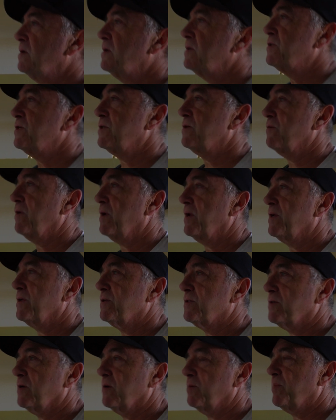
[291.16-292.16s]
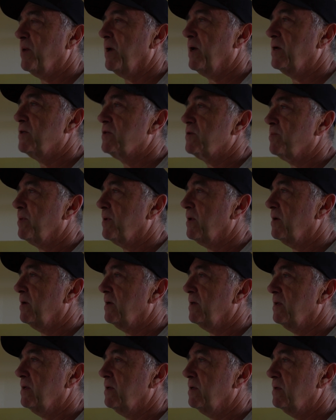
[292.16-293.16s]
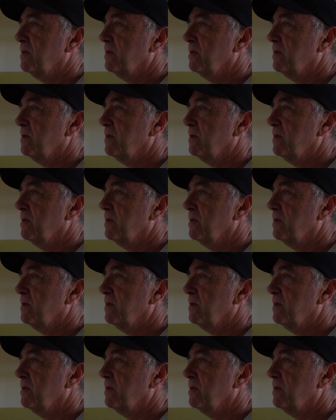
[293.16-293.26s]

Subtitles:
Generated its own power supply.